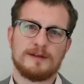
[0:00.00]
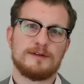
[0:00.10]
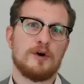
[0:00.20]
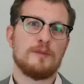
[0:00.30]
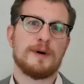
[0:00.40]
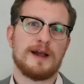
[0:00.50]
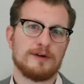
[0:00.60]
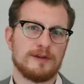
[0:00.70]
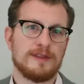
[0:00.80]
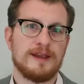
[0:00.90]
No
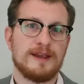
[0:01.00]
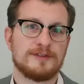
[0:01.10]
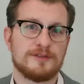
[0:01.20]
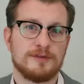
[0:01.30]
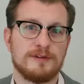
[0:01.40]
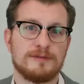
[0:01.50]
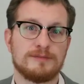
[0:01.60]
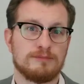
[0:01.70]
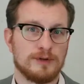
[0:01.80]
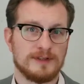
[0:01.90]
buyer in the history of
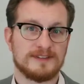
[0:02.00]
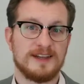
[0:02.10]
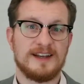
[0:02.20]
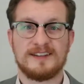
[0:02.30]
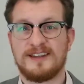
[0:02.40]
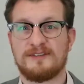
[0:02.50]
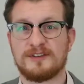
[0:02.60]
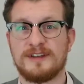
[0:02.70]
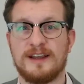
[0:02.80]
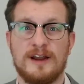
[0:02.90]
real estate has ever
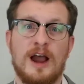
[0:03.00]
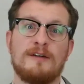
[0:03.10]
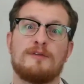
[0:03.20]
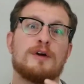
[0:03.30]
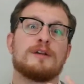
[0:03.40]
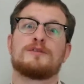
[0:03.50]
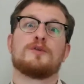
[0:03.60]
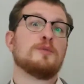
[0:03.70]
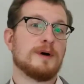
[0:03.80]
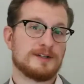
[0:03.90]
said, I've got
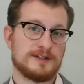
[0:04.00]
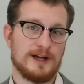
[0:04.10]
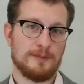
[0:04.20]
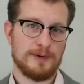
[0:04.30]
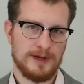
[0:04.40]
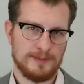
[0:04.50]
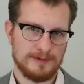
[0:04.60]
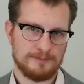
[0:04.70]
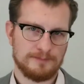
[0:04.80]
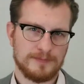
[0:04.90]
too much down payment.